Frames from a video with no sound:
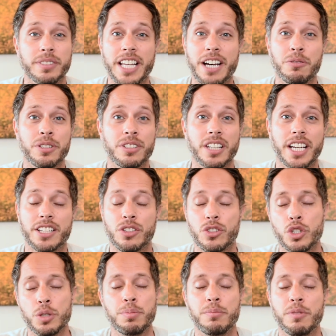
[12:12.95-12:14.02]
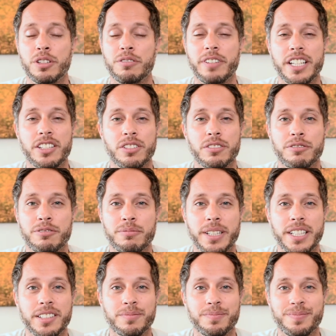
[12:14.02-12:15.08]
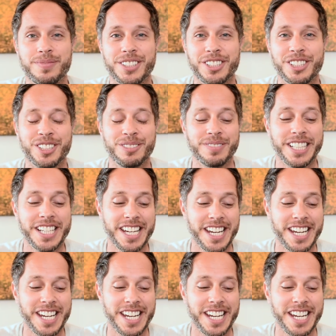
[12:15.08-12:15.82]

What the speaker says: That was like super motivational for me. So